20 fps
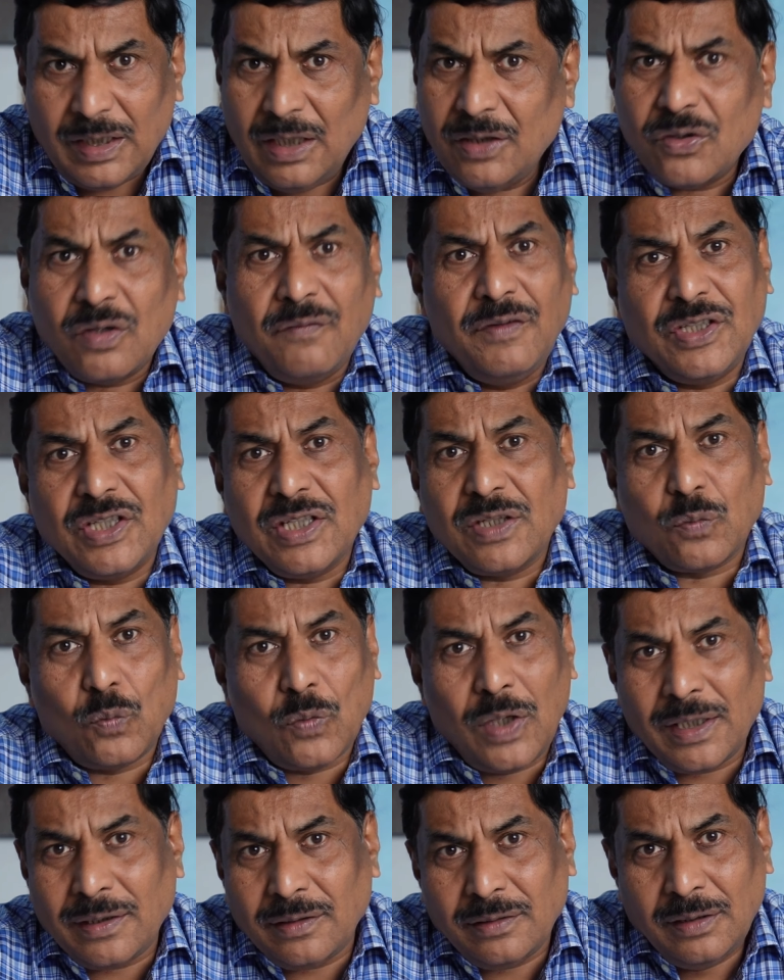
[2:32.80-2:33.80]
So which is
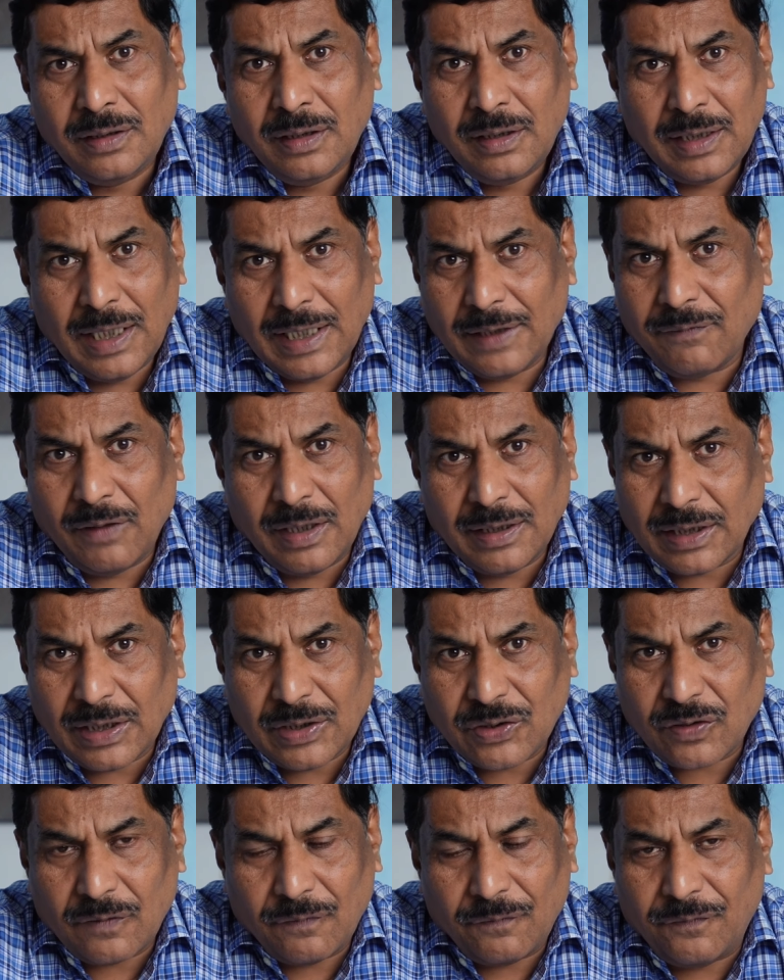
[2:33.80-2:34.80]
one
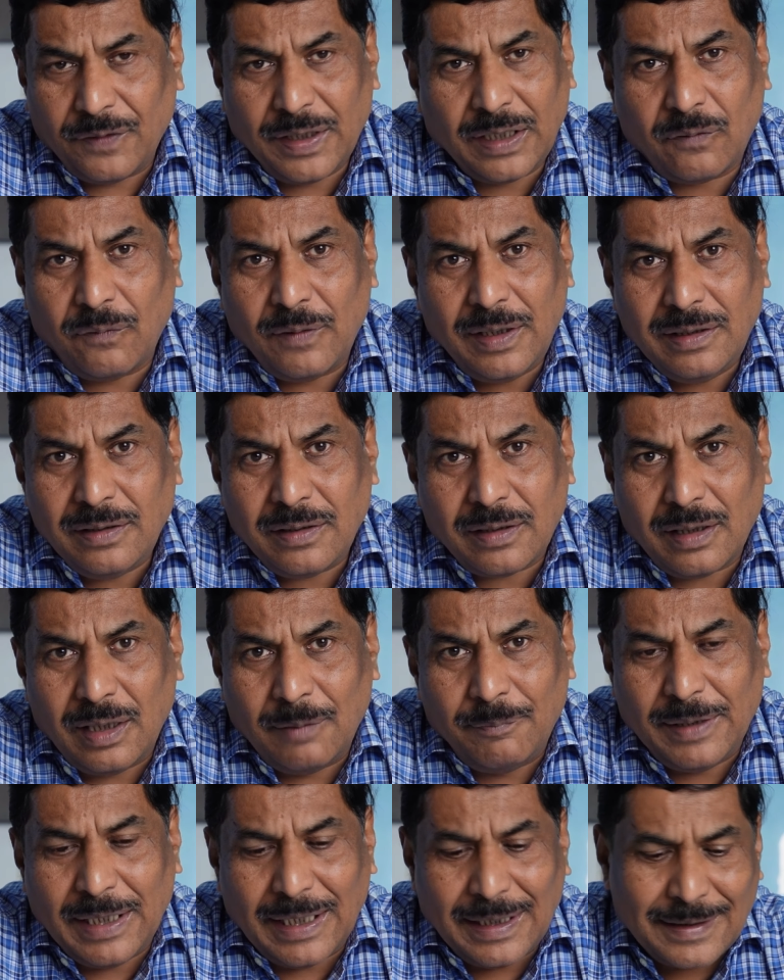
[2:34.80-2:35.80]
advantage, frequent
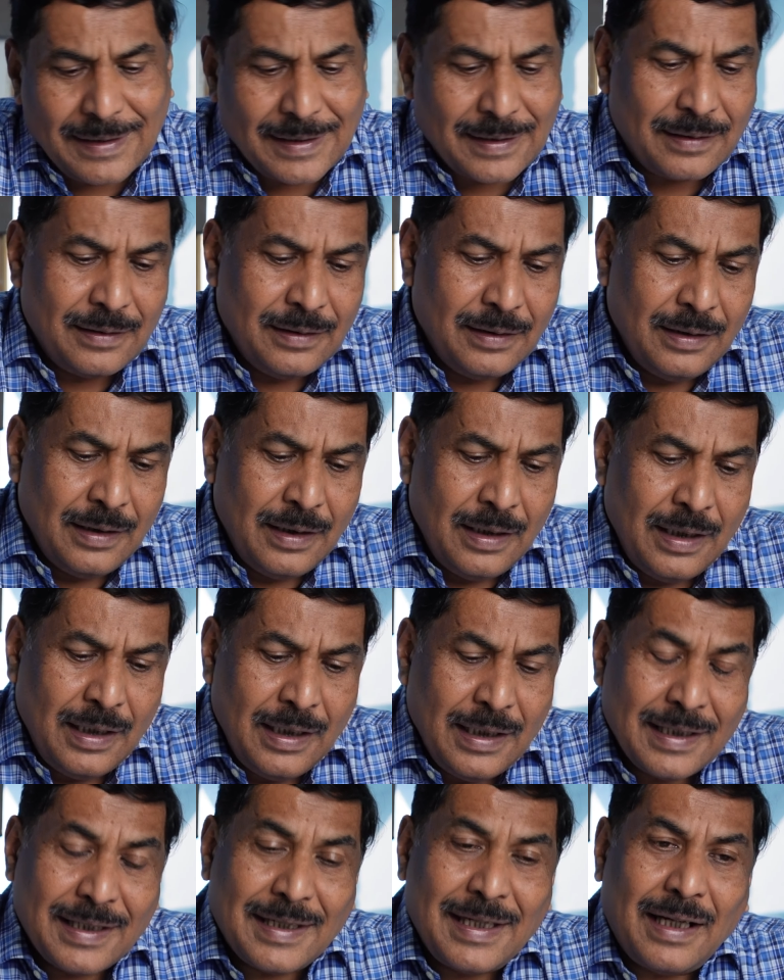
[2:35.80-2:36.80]
updates.
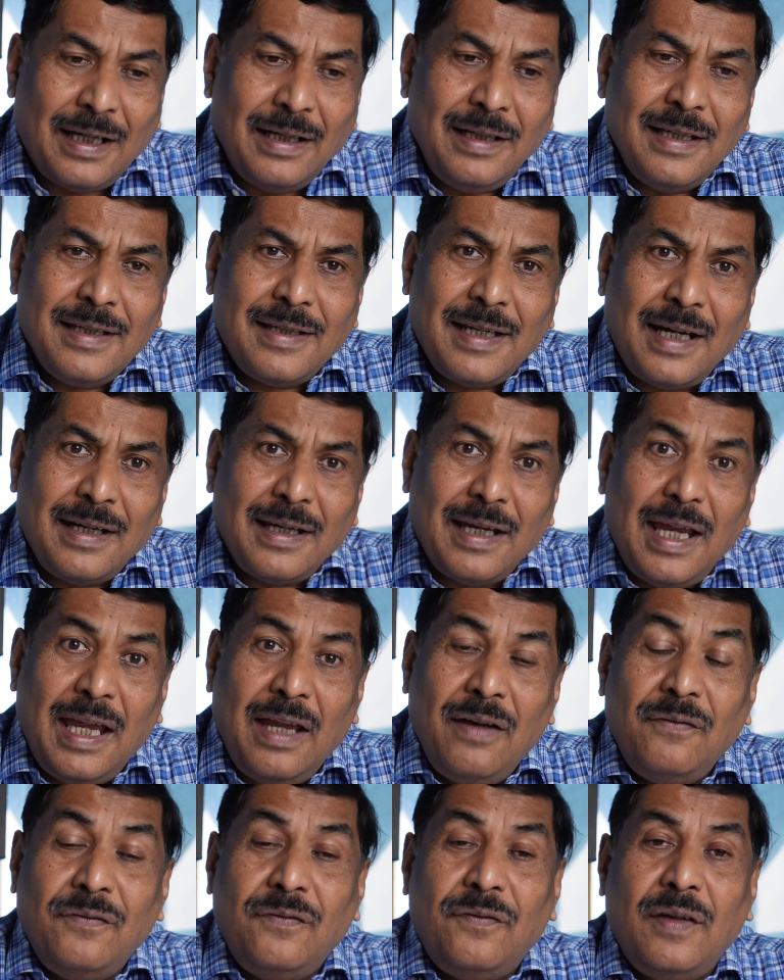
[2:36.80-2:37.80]
Second is that
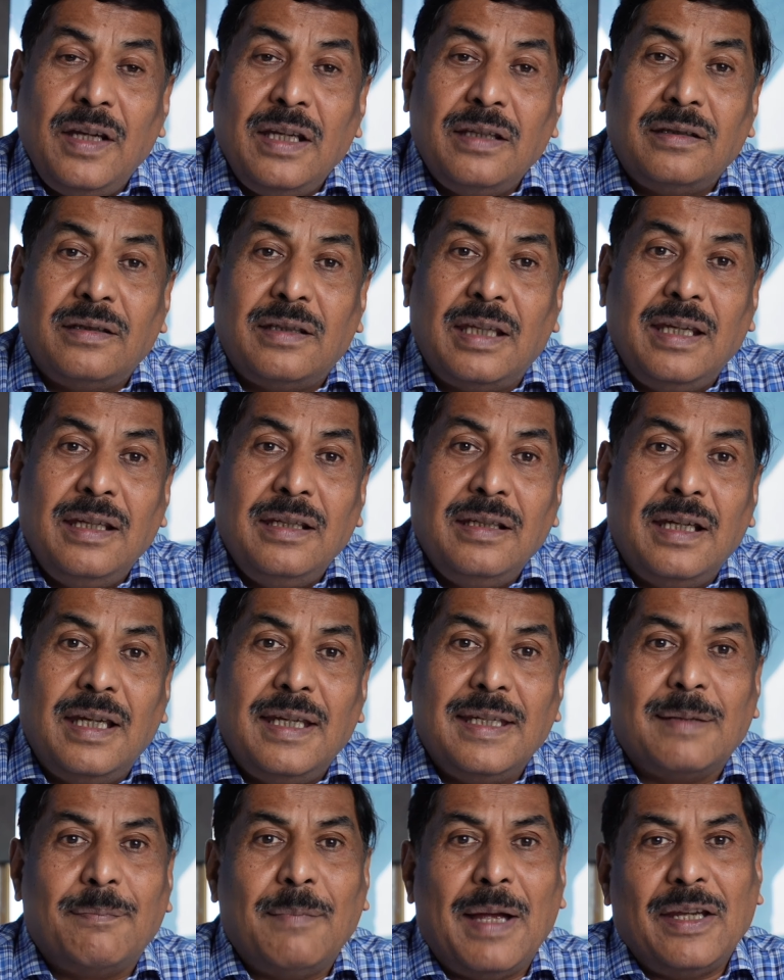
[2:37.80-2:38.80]
everything
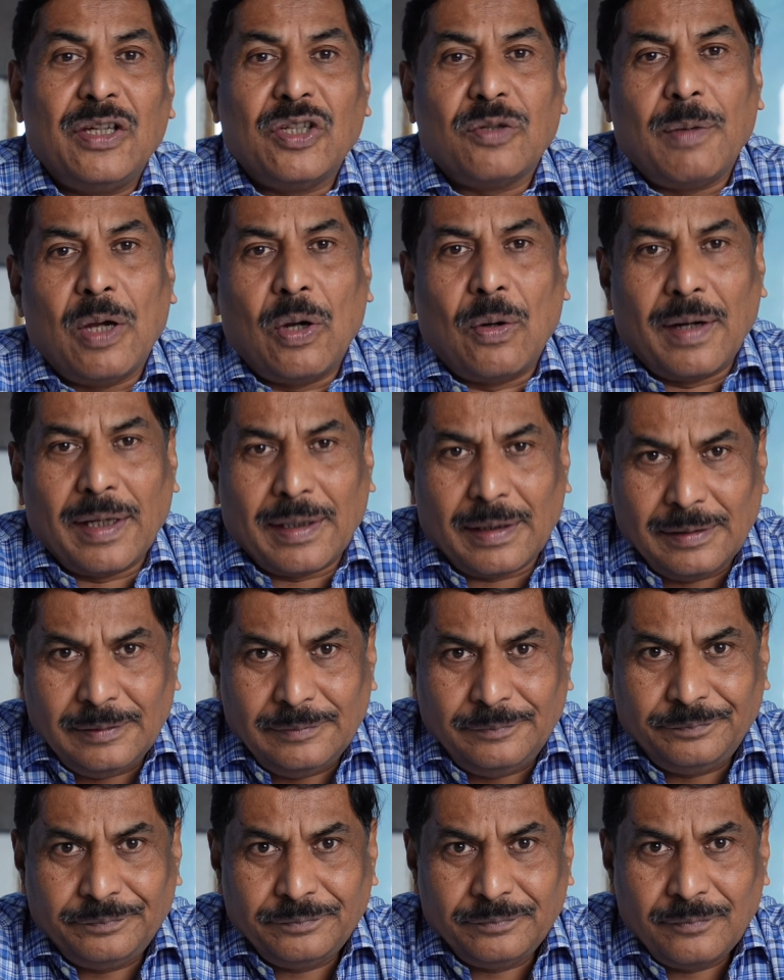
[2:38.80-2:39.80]
is managed by Oracle.
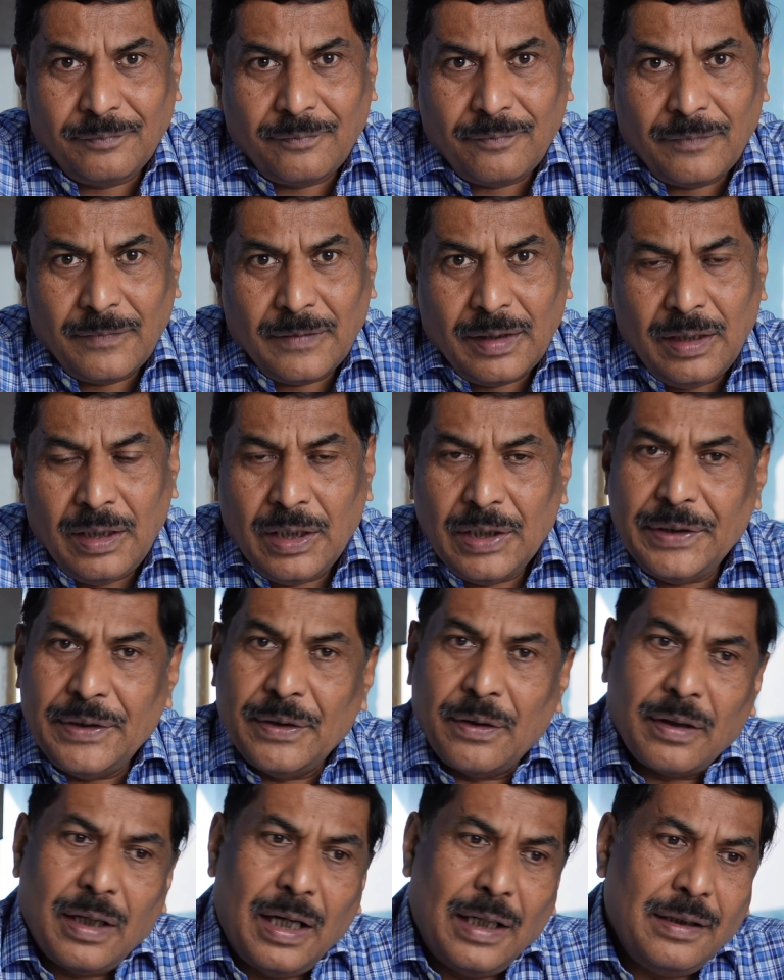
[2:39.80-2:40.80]

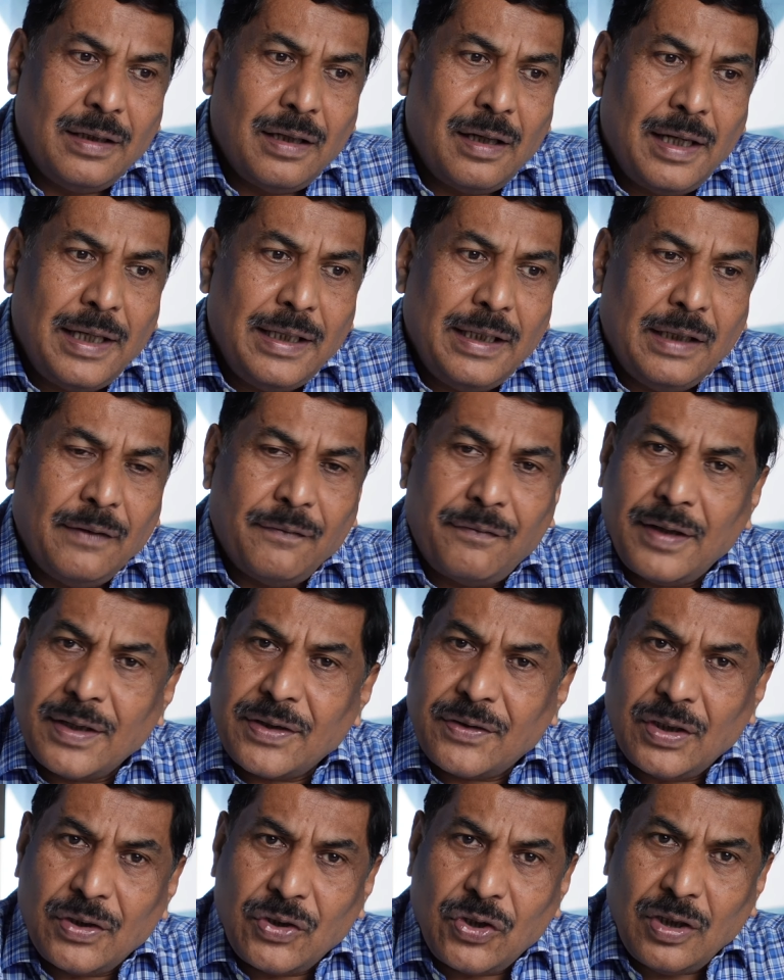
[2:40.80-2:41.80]
Your underlying
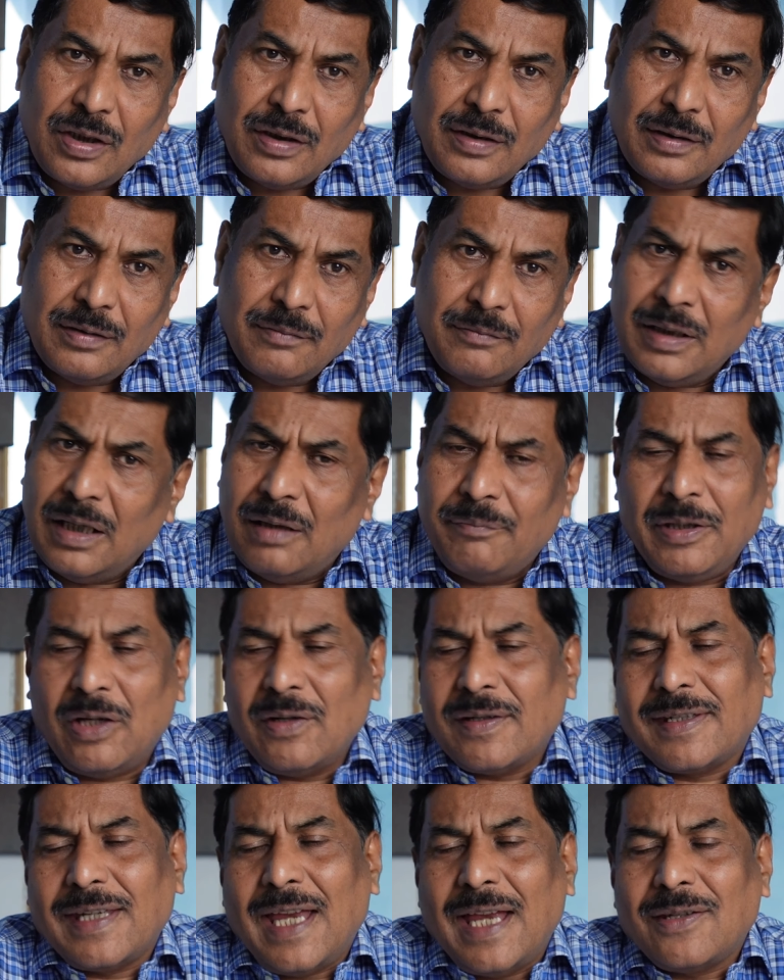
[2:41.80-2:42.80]
infrastructure,
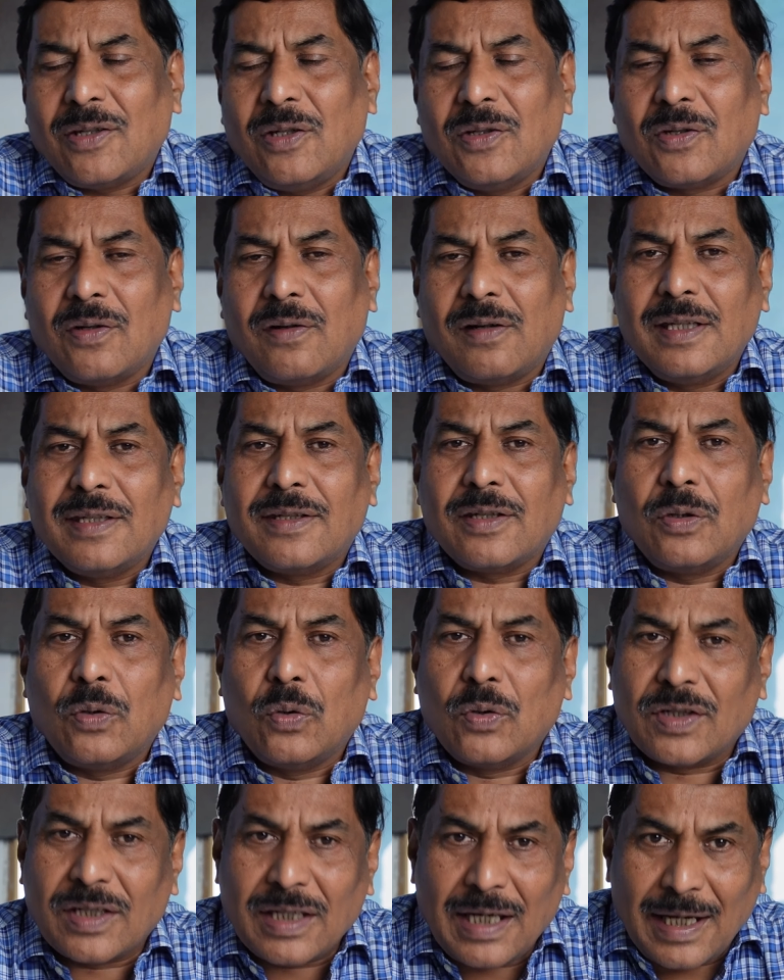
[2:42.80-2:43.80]
because SaaS also runs on
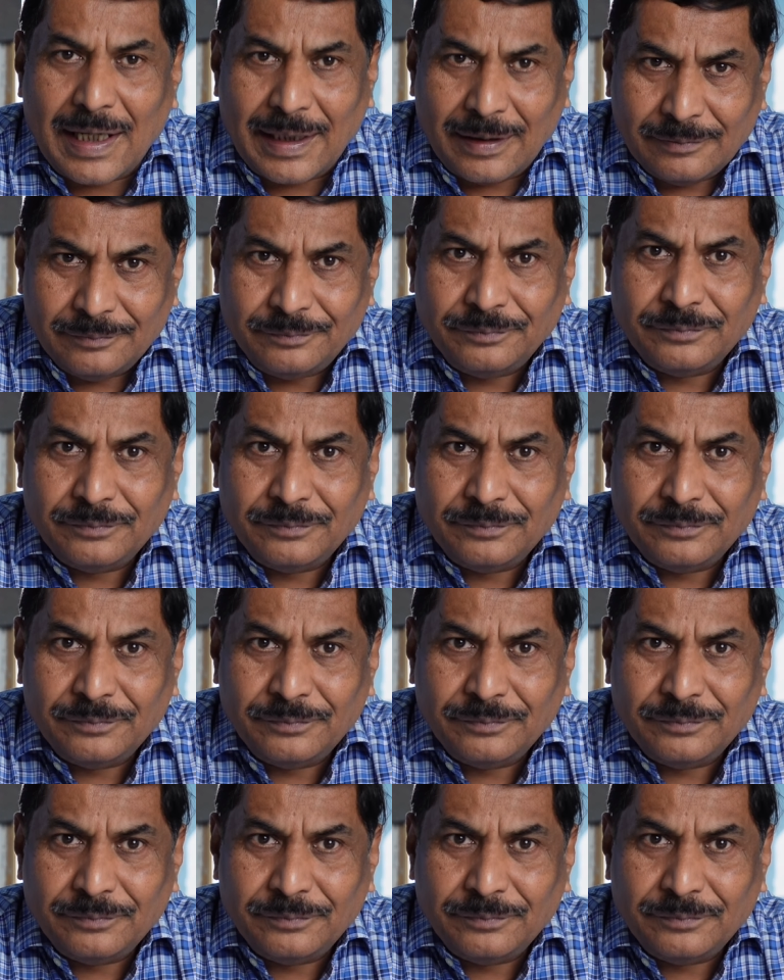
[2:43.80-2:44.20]
OCI.